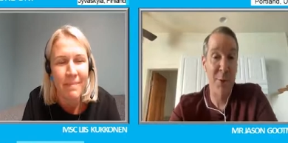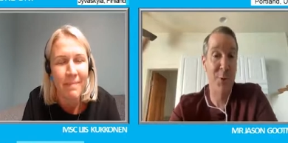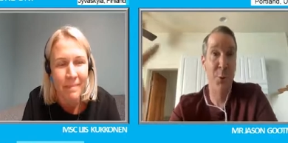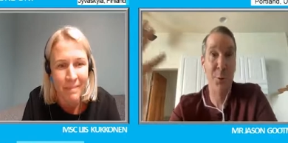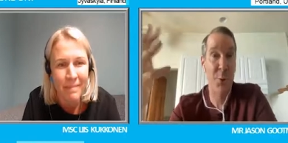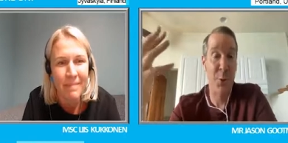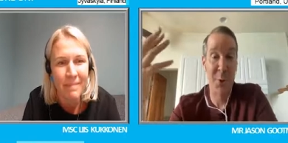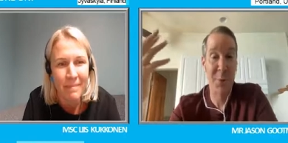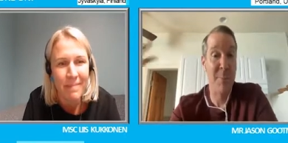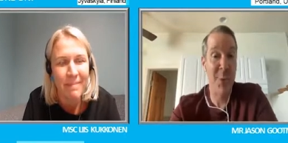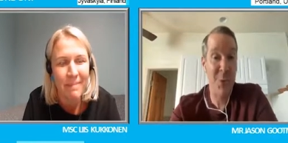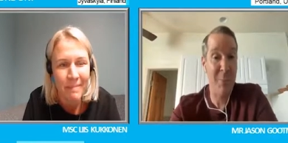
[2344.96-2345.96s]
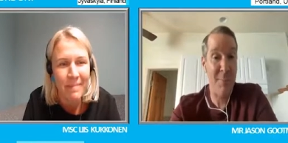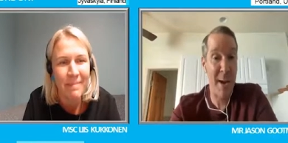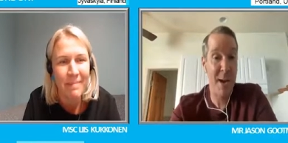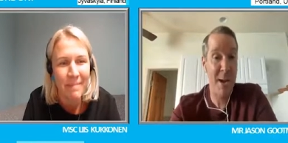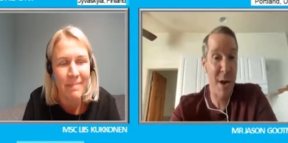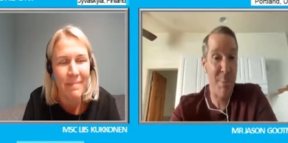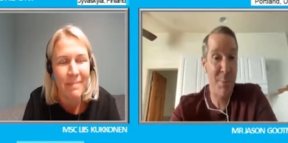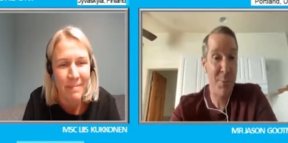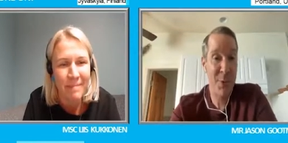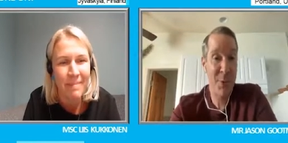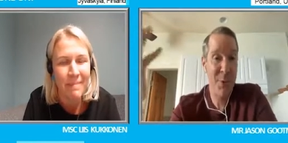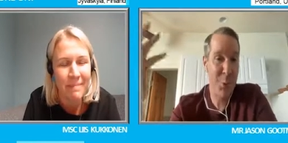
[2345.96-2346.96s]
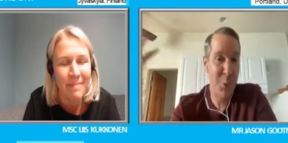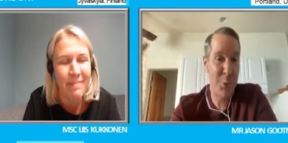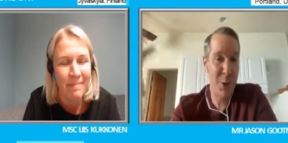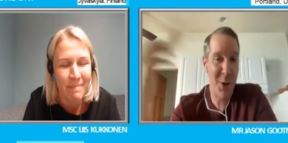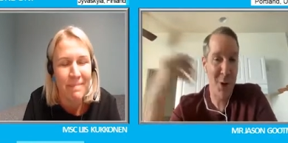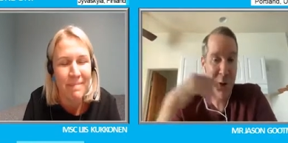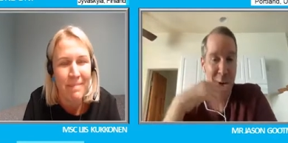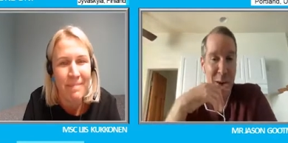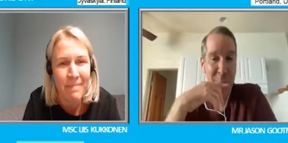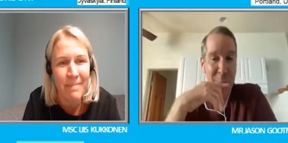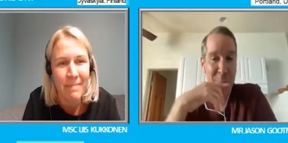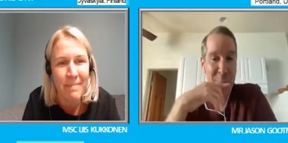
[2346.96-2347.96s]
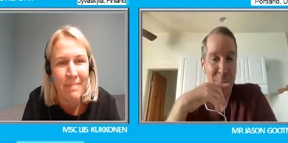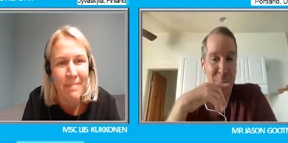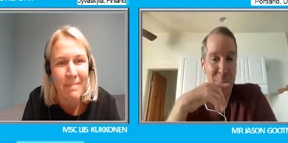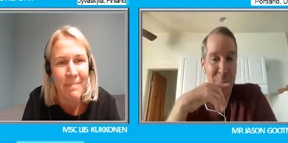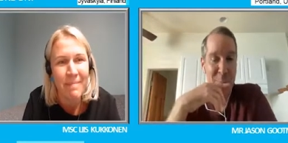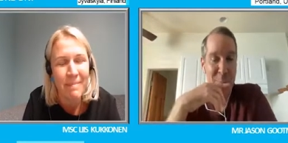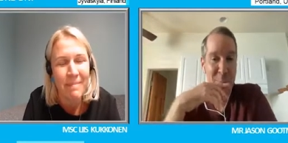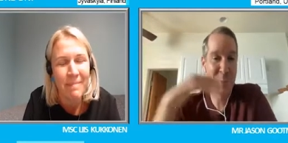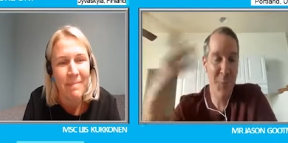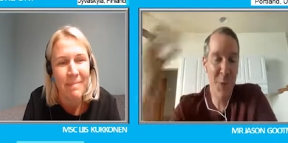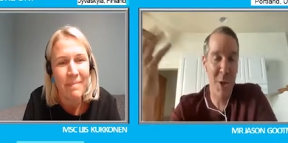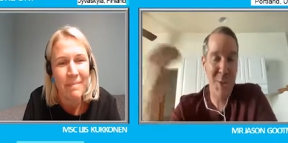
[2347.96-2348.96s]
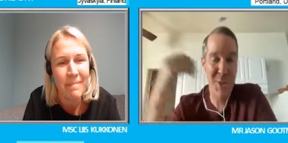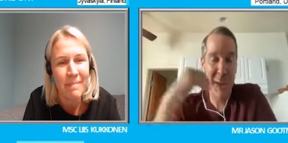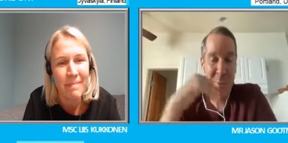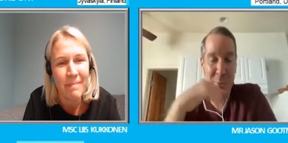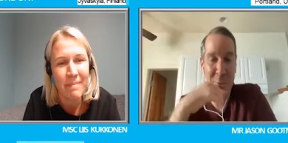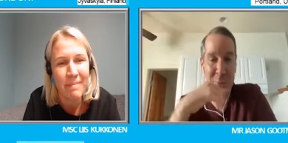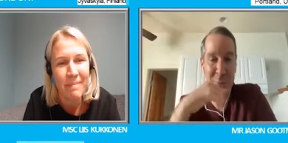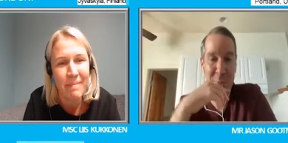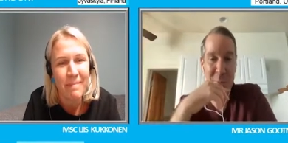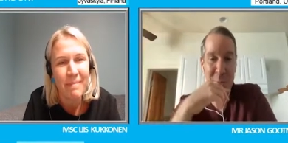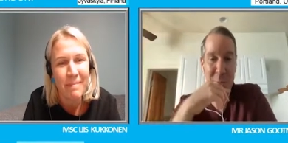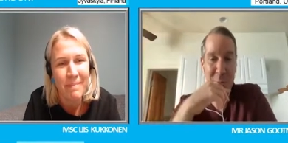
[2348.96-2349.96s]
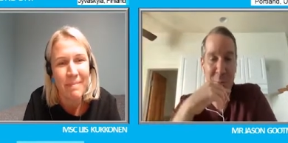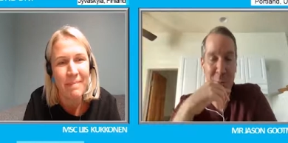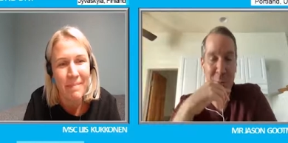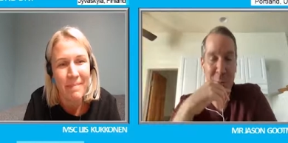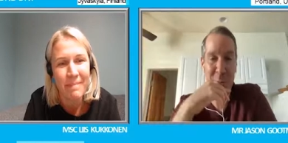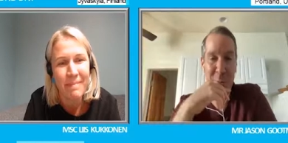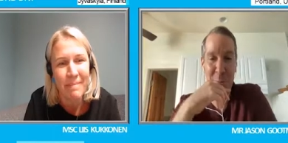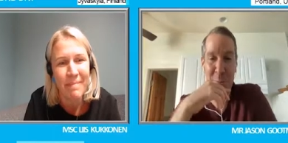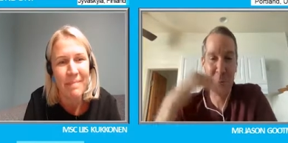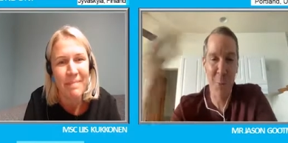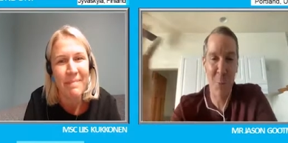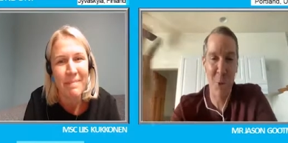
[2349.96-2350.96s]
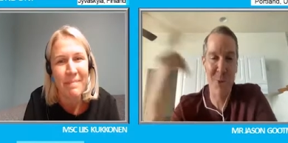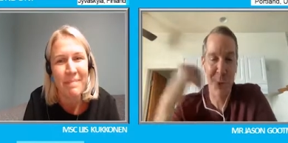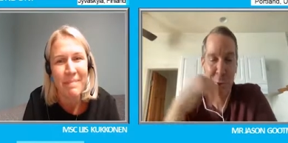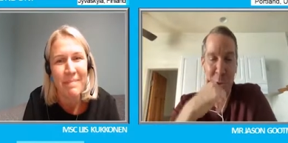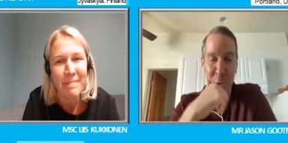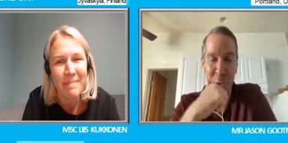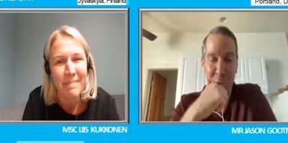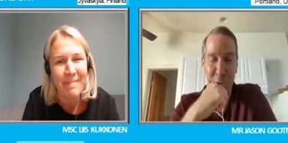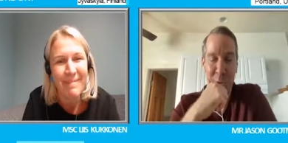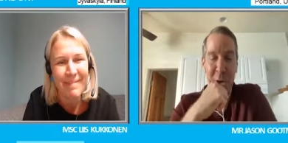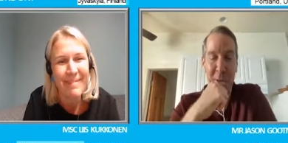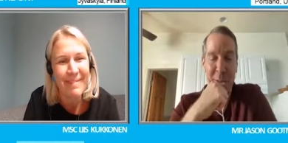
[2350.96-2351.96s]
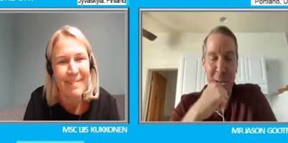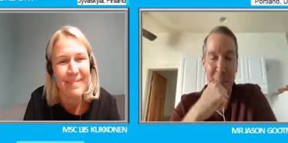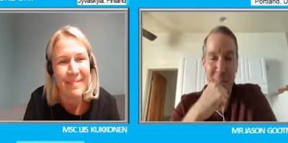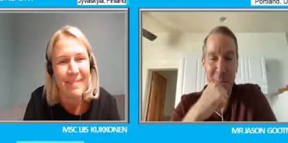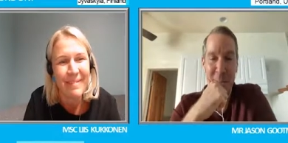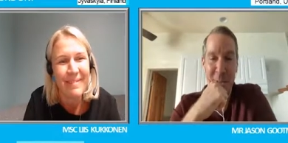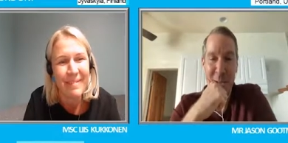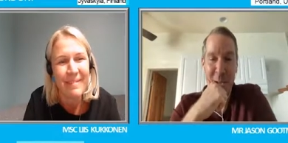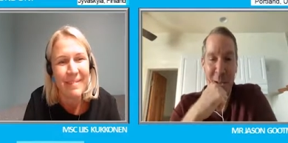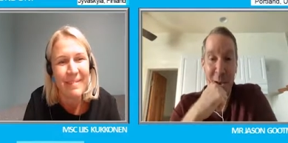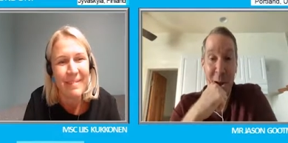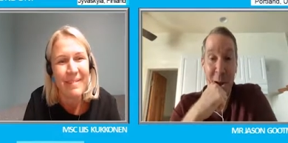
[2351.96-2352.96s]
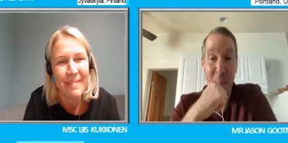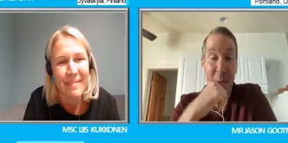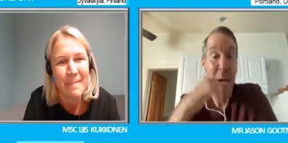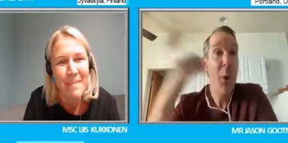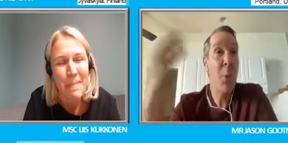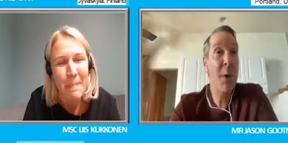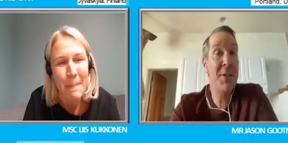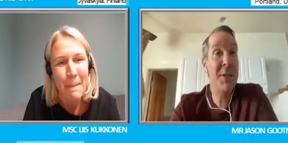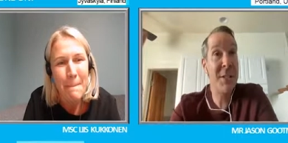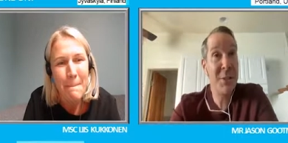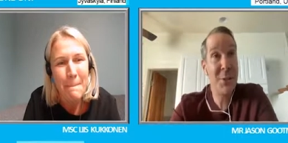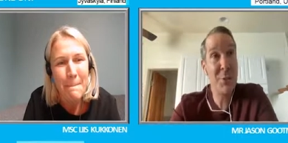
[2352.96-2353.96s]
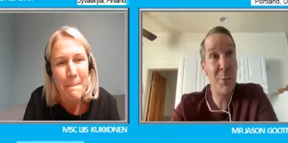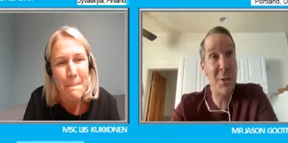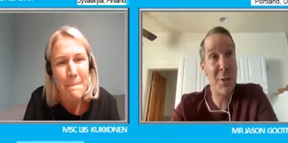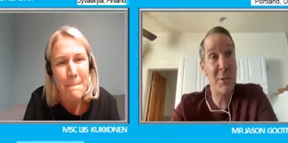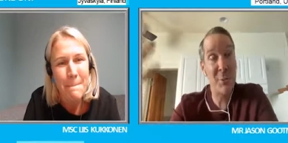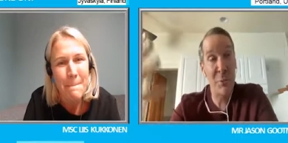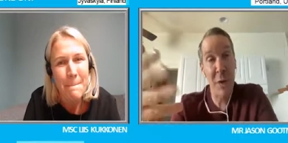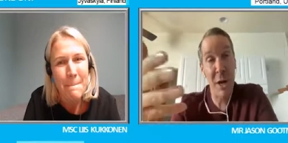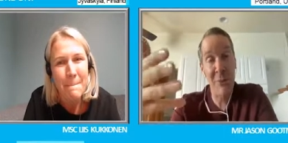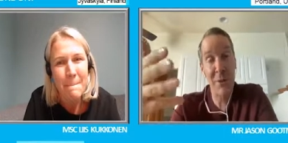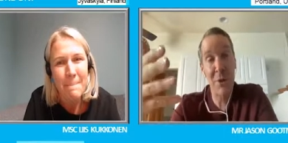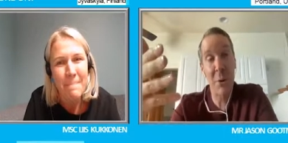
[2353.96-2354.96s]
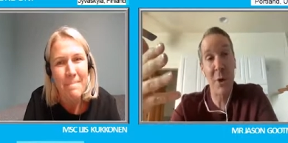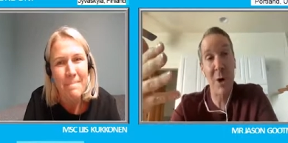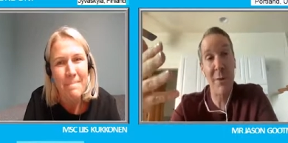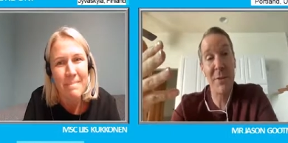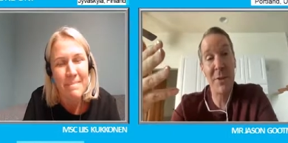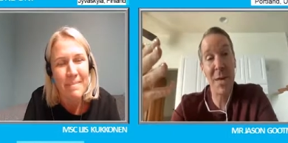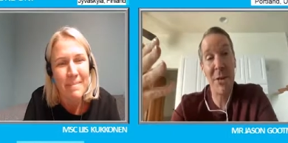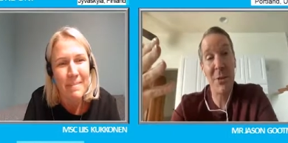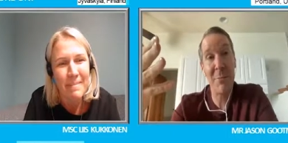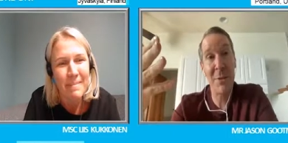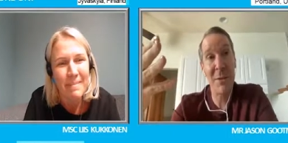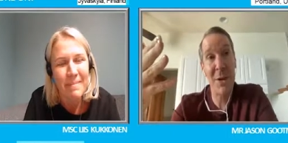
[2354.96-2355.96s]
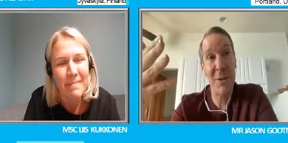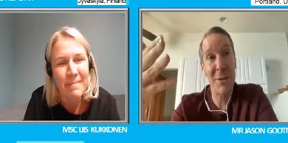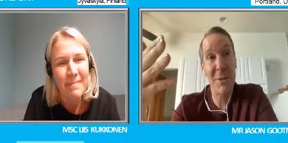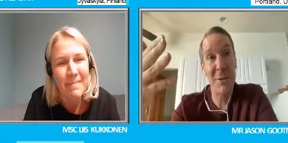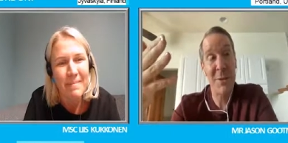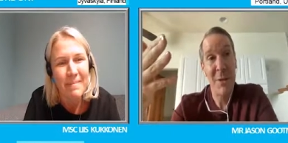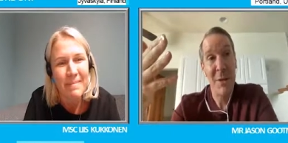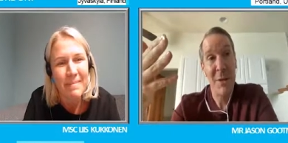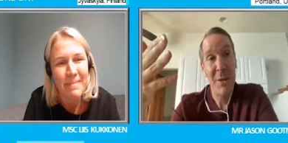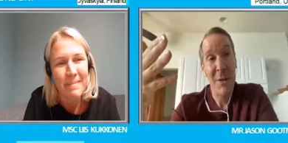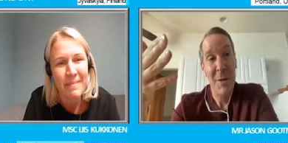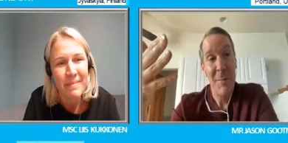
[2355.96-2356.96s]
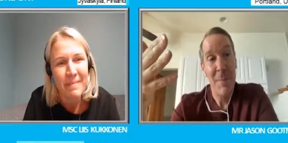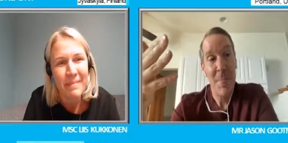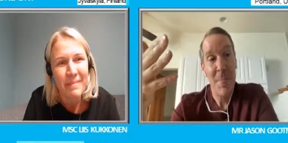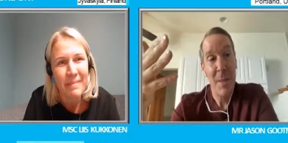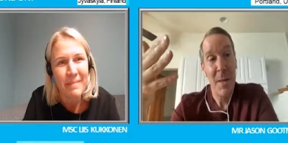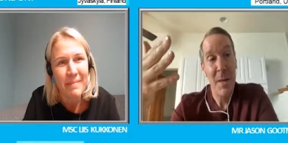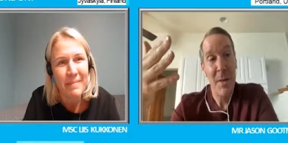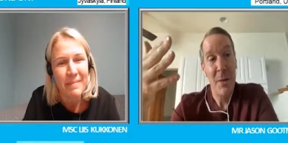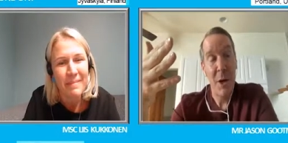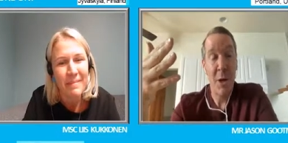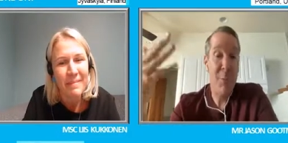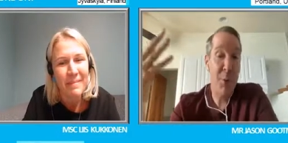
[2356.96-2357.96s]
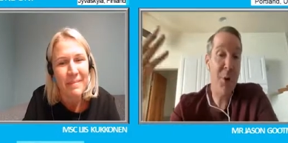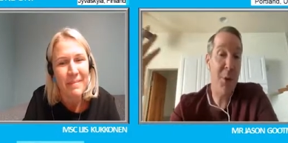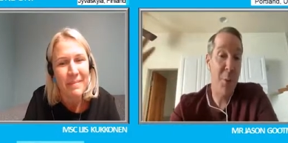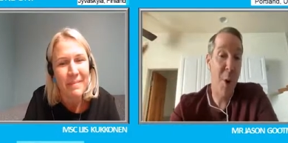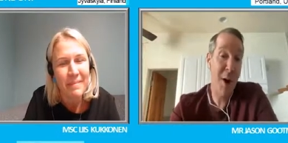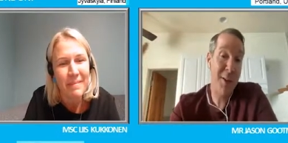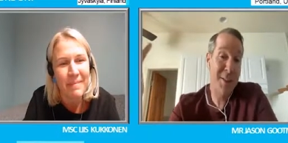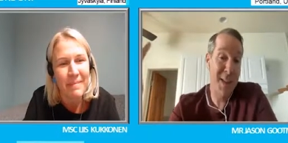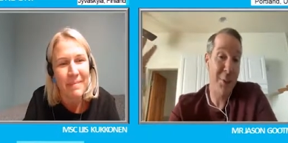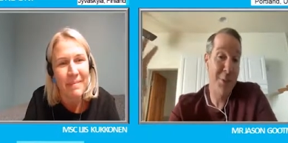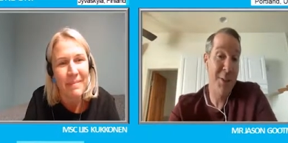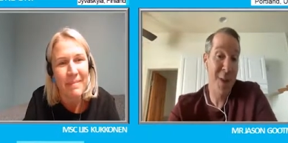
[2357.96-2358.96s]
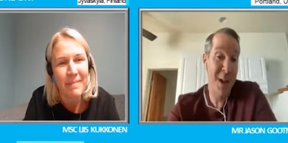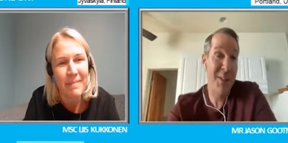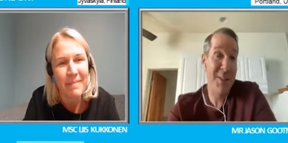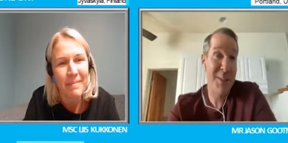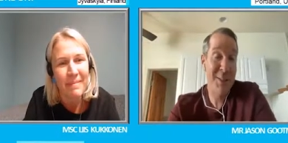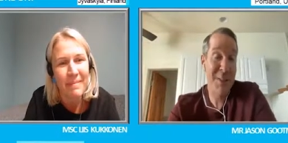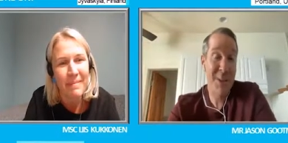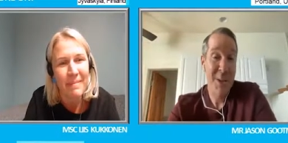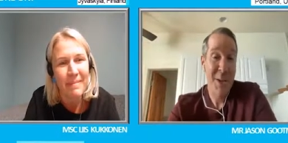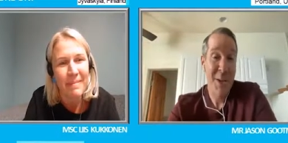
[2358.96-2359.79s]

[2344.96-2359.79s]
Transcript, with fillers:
Speaker 1: muscles so you can build it back up. Those are concepts, some Western culture concepts, which is relevant to our conversation because a community walk sounds nice.